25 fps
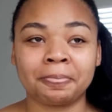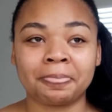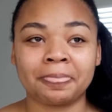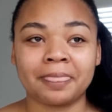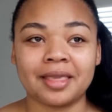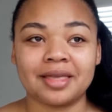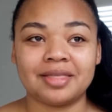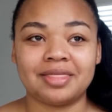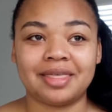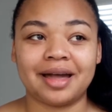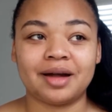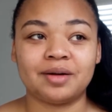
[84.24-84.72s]

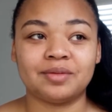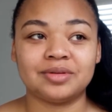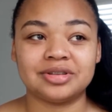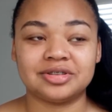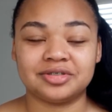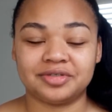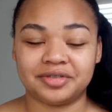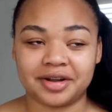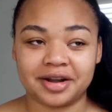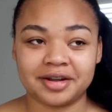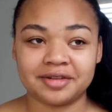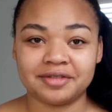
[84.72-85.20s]
that was
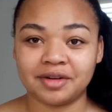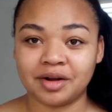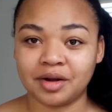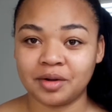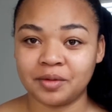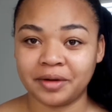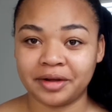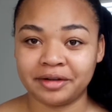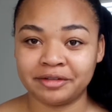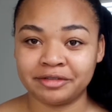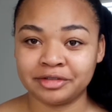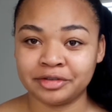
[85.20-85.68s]
very far
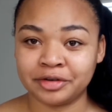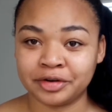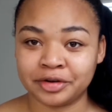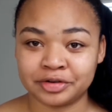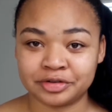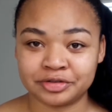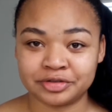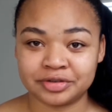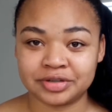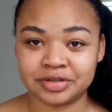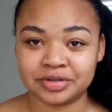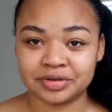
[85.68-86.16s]
away from
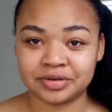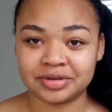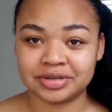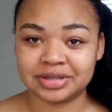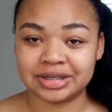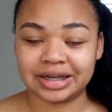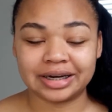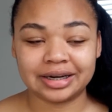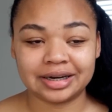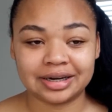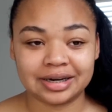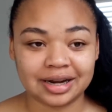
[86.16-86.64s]
grocery stores.
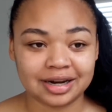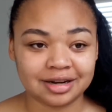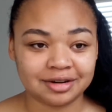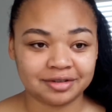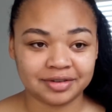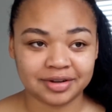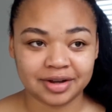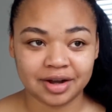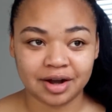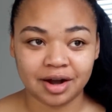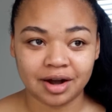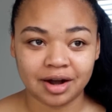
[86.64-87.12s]
I did not have a
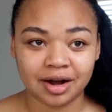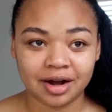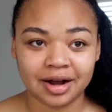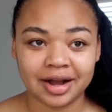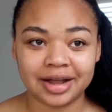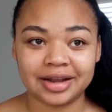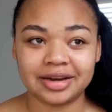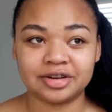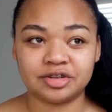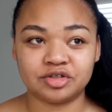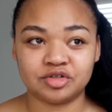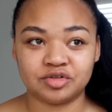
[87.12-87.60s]
car, I
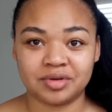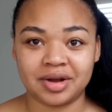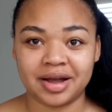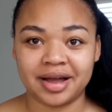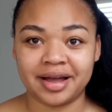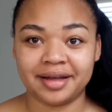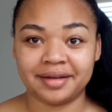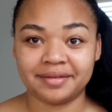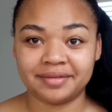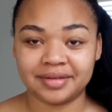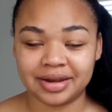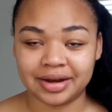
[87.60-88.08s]
didn't
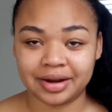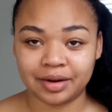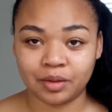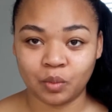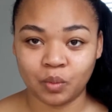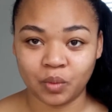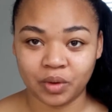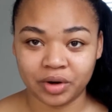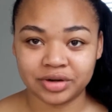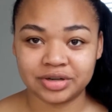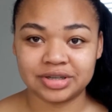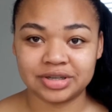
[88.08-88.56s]
drive, and I
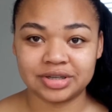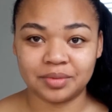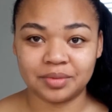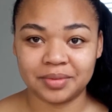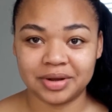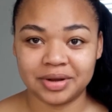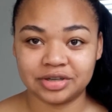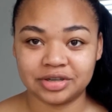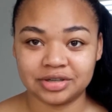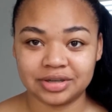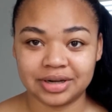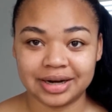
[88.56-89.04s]
worked so
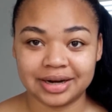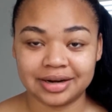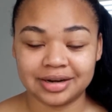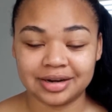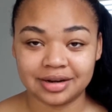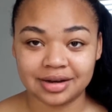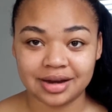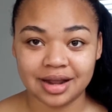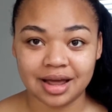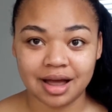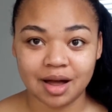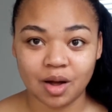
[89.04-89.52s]
much that I
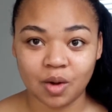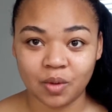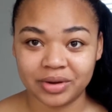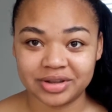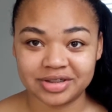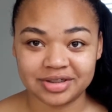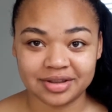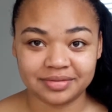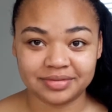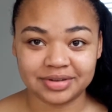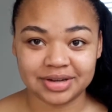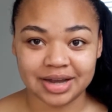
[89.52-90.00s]
didn't always
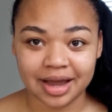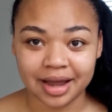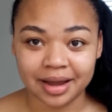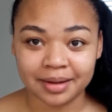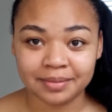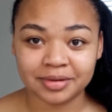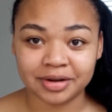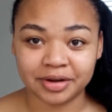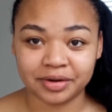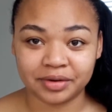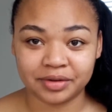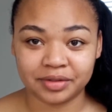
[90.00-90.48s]
have time
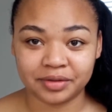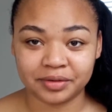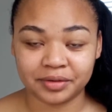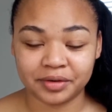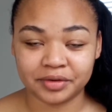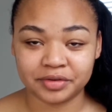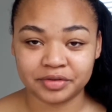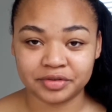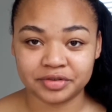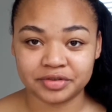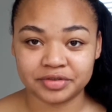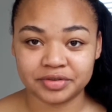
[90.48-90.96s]
to go to the
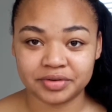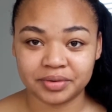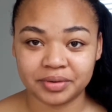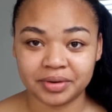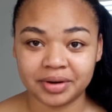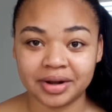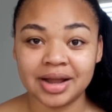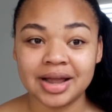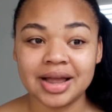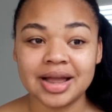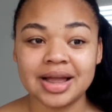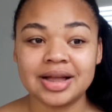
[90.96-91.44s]
grocery store.
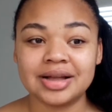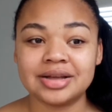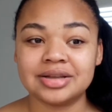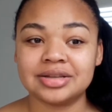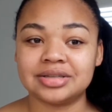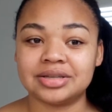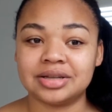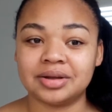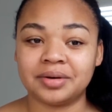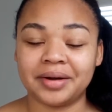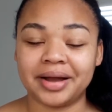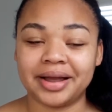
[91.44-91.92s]

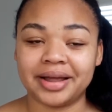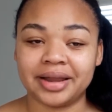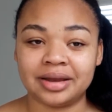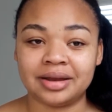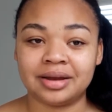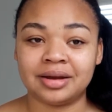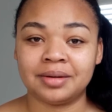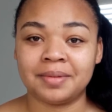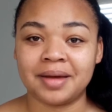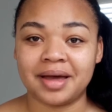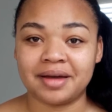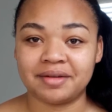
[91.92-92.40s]
So I
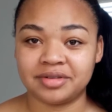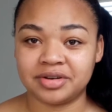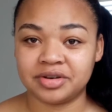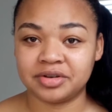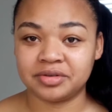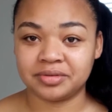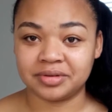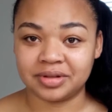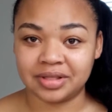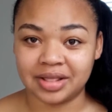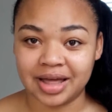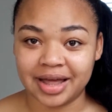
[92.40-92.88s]
ended up having to
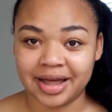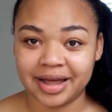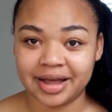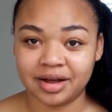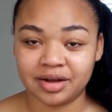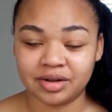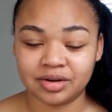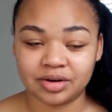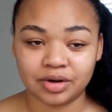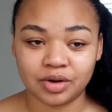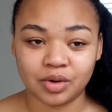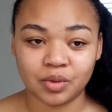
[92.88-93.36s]
rely
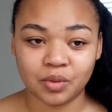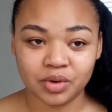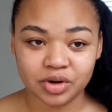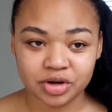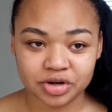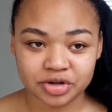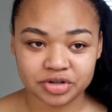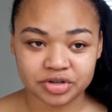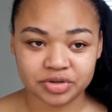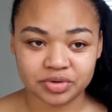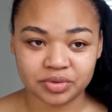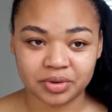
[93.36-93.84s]
on a corner
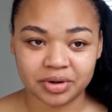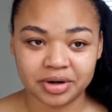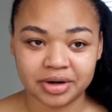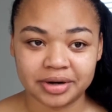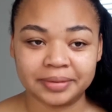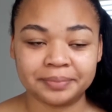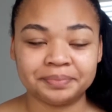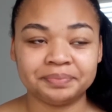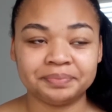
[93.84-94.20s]
store